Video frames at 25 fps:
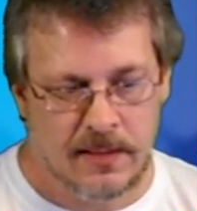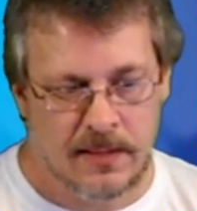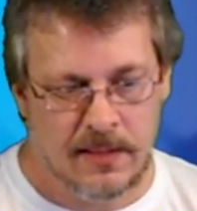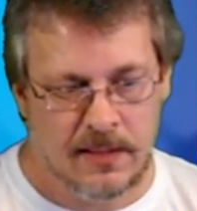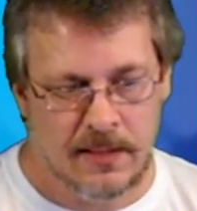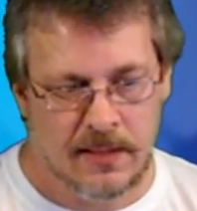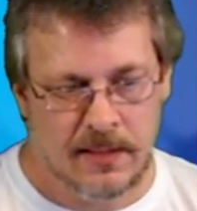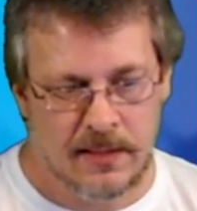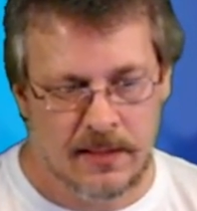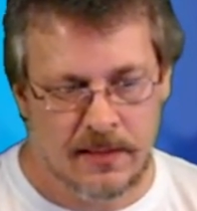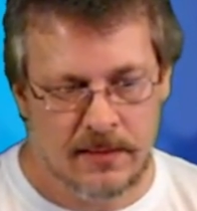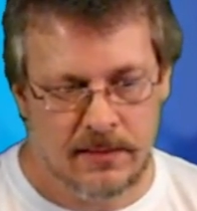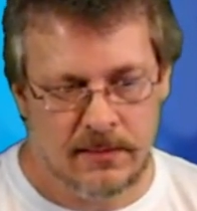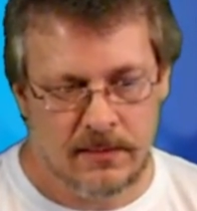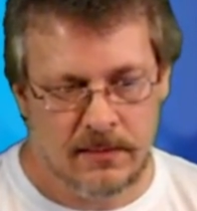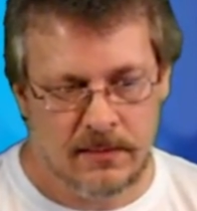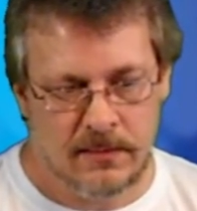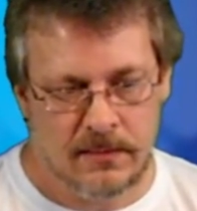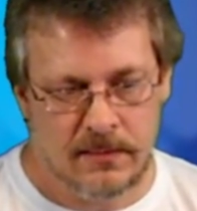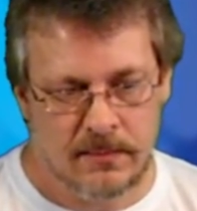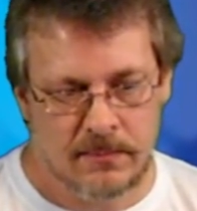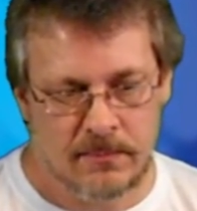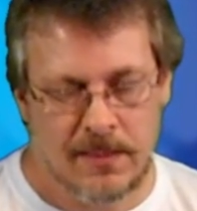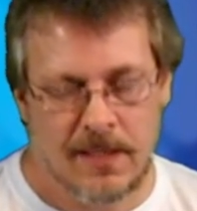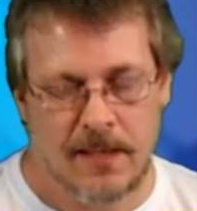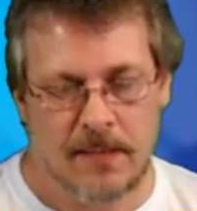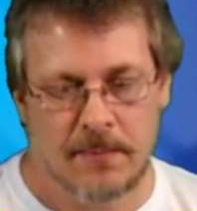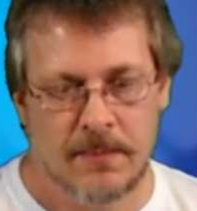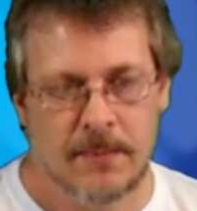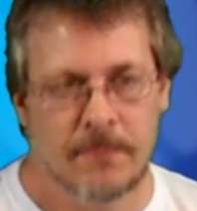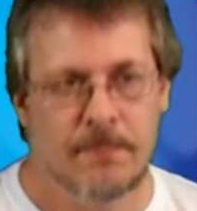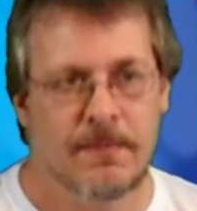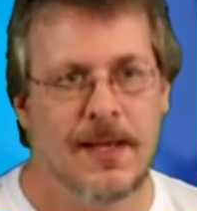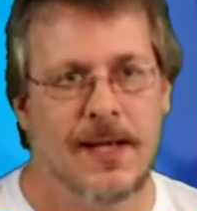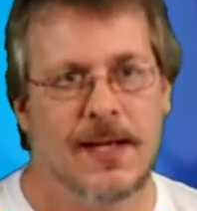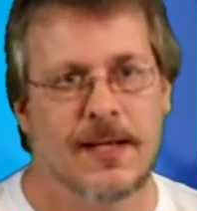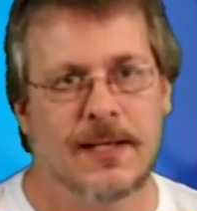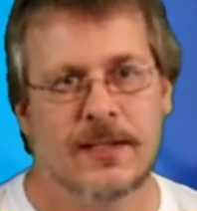And um, I'll be
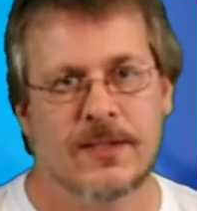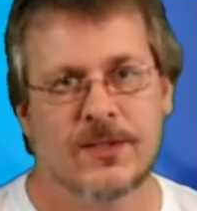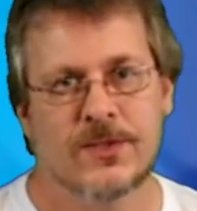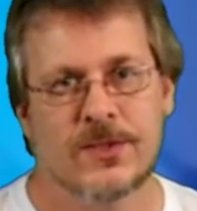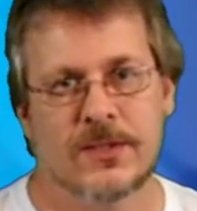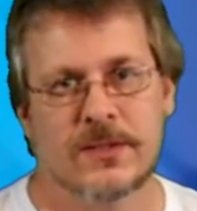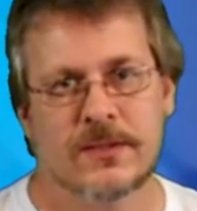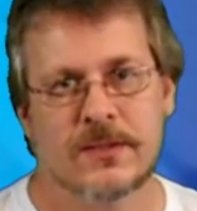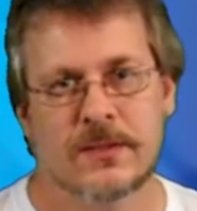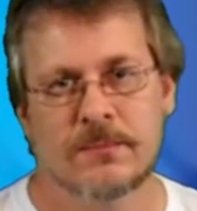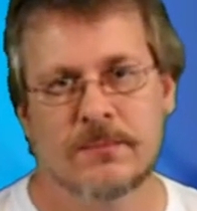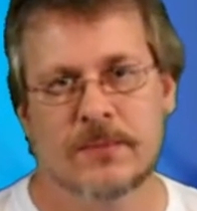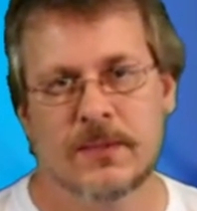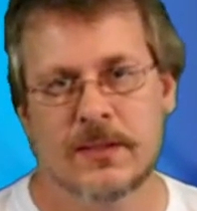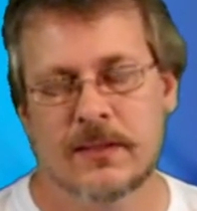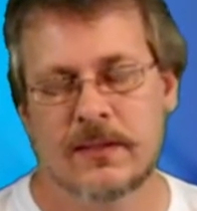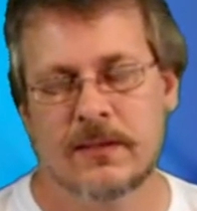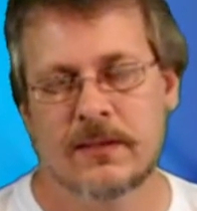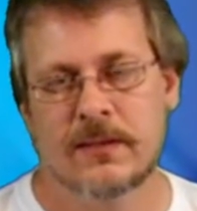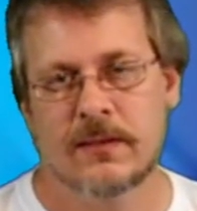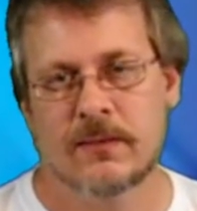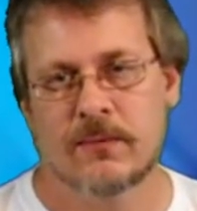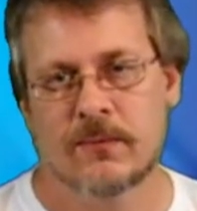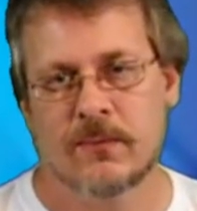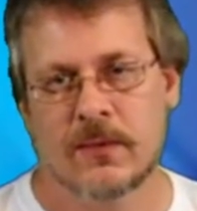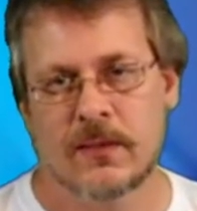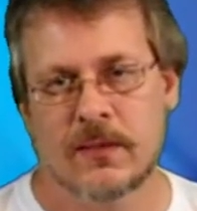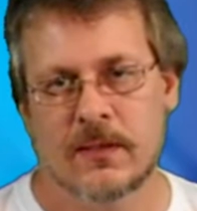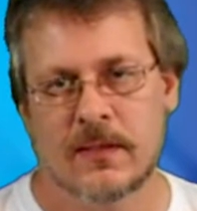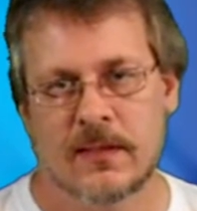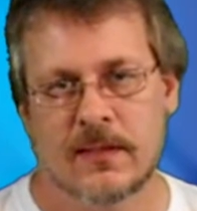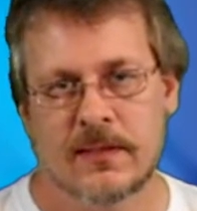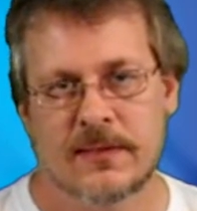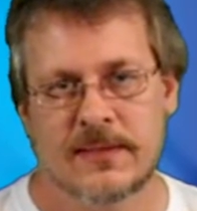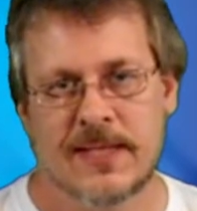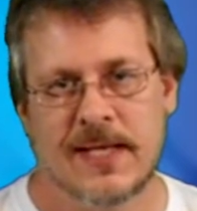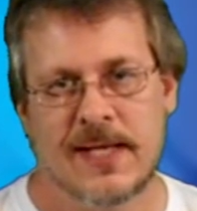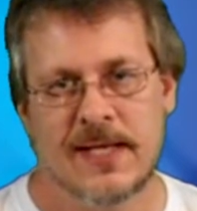back in just a minute. We're
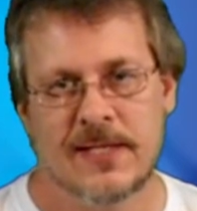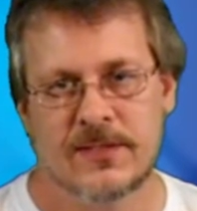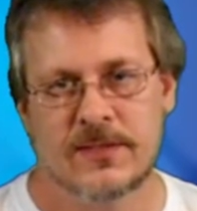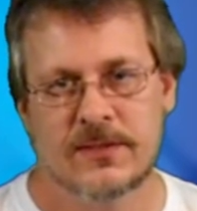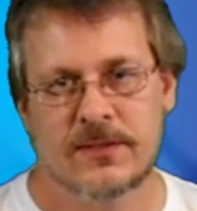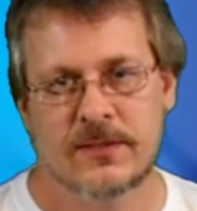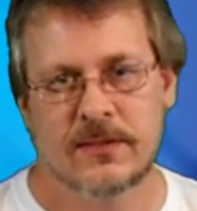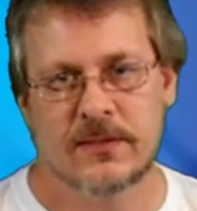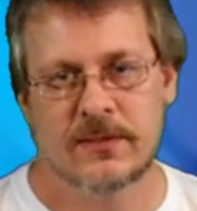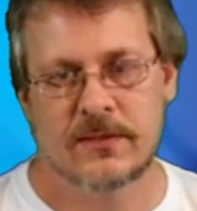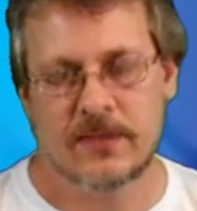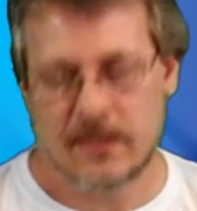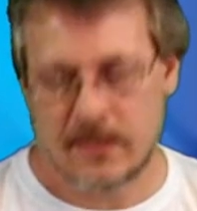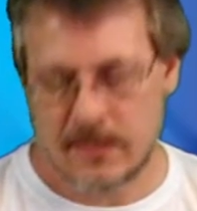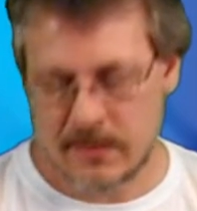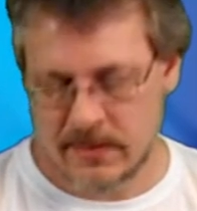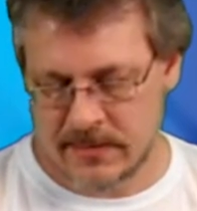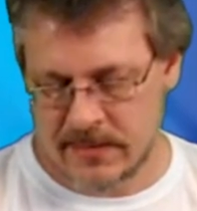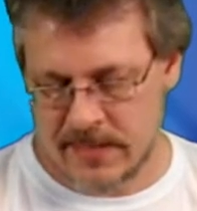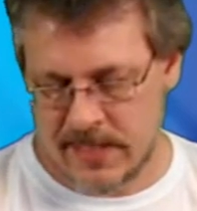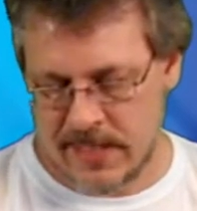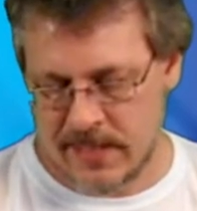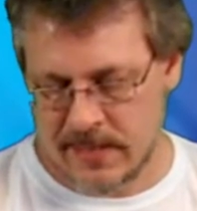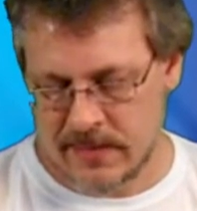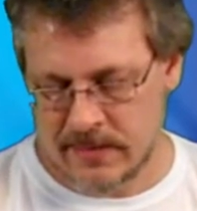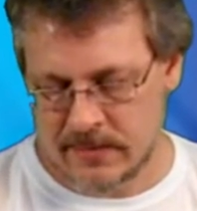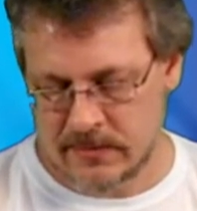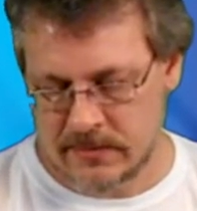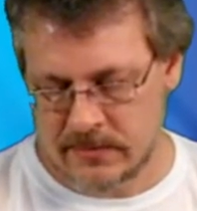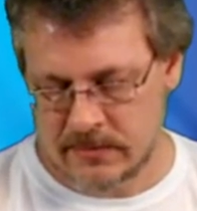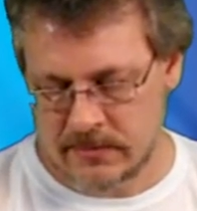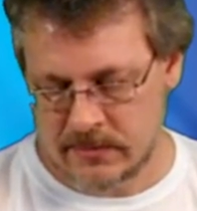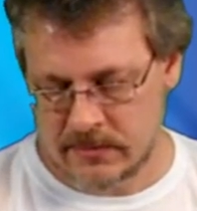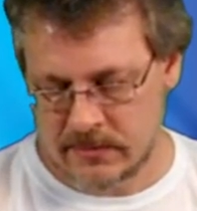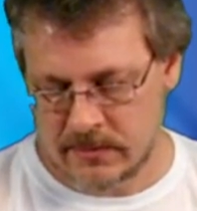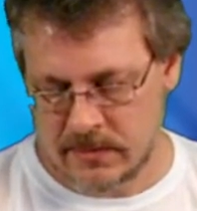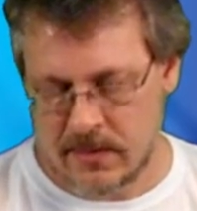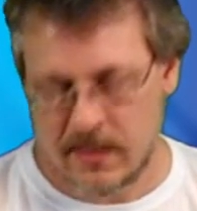going to attach the dog tag
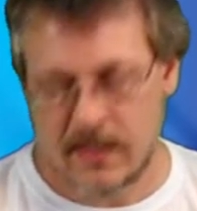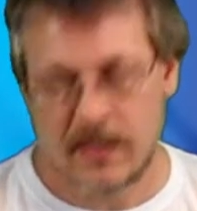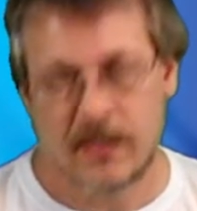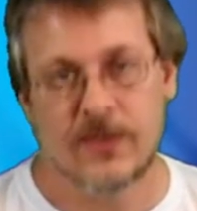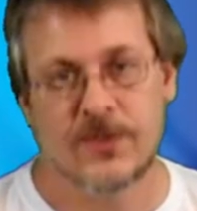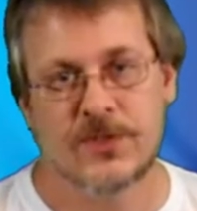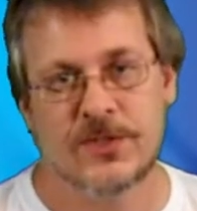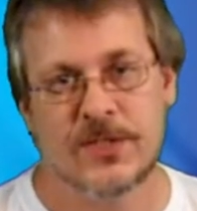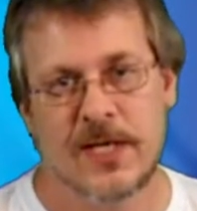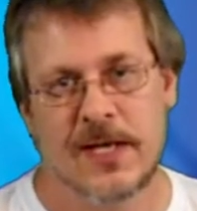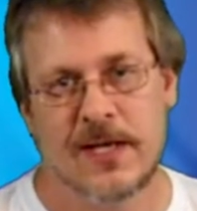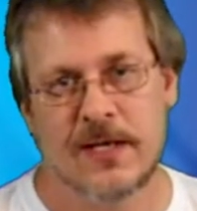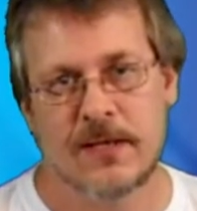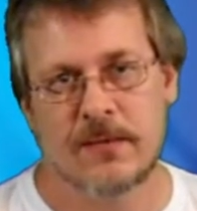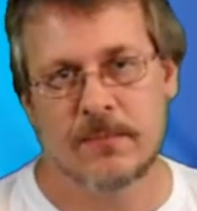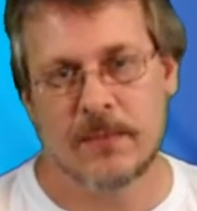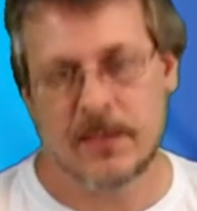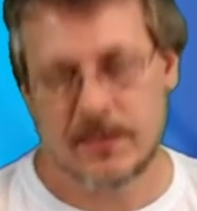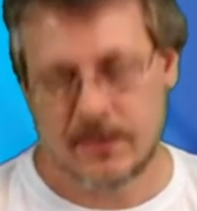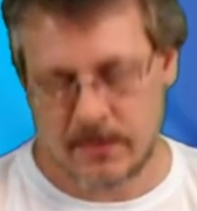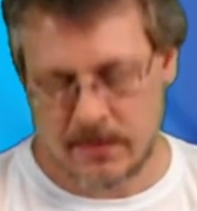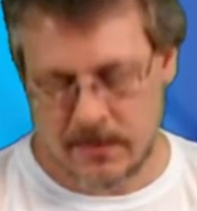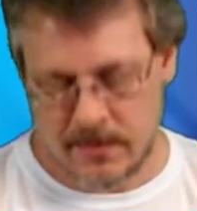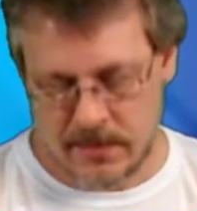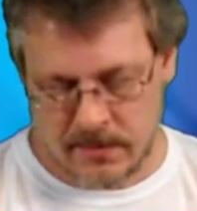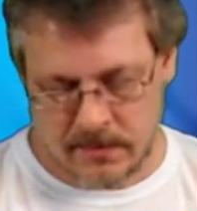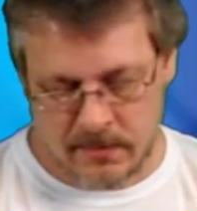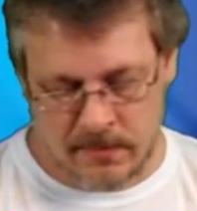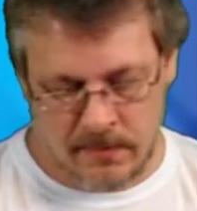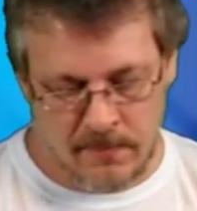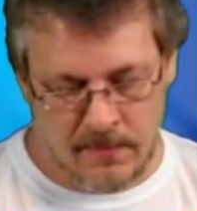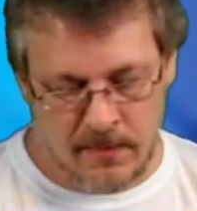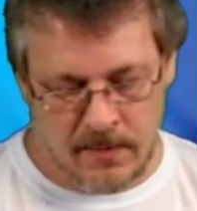to uh, Shadow, my dog.